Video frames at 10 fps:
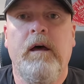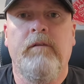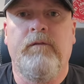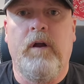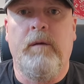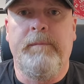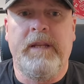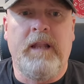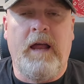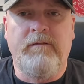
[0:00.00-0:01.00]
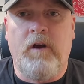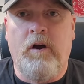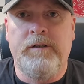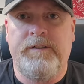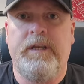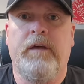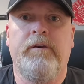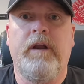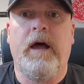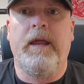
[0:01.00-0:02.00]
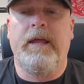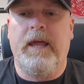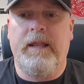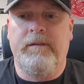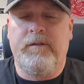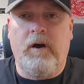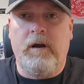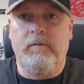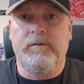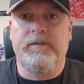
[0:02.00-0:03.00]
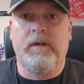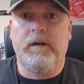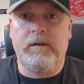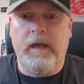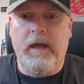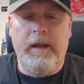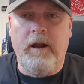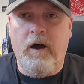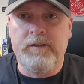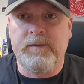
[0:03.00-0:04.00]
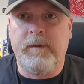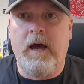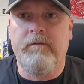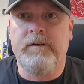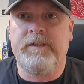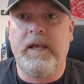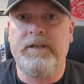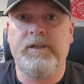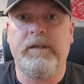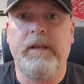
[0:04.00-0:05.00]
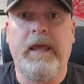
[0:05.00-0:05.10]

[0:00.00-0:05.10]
from Midlife Cards the other night and thought it was an awesome conversation.